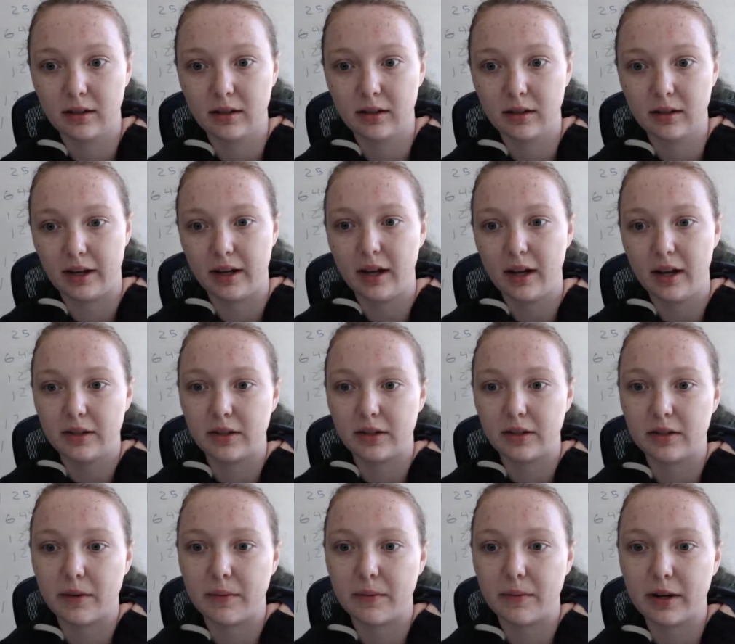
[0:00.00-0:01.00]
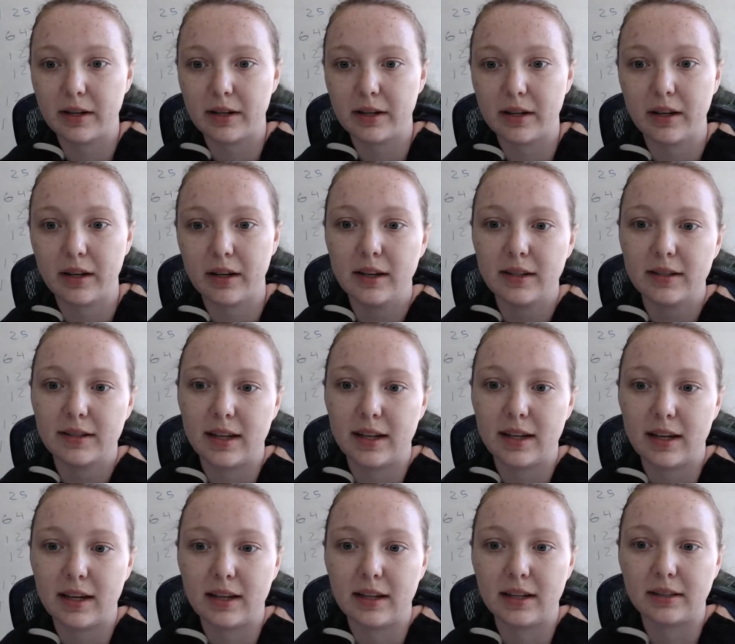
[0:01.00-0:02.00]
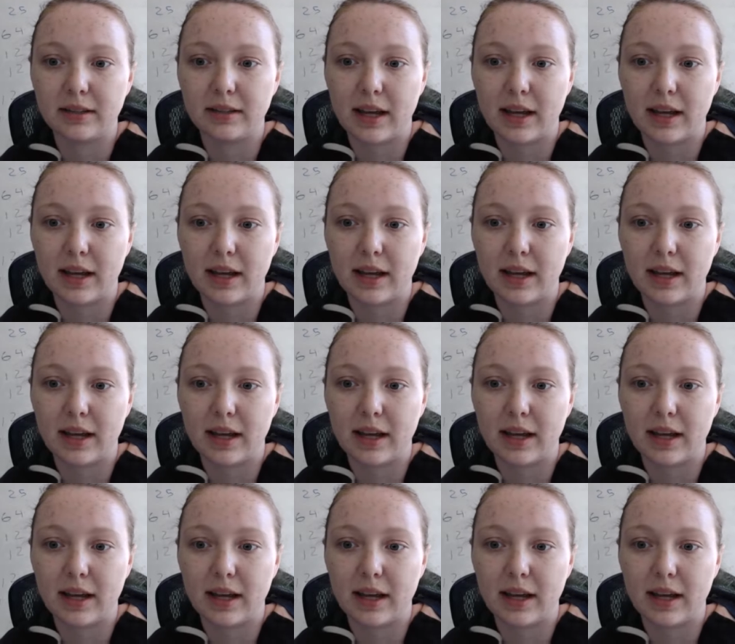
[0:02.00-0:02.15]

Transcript: Okay, so Taiwanda says,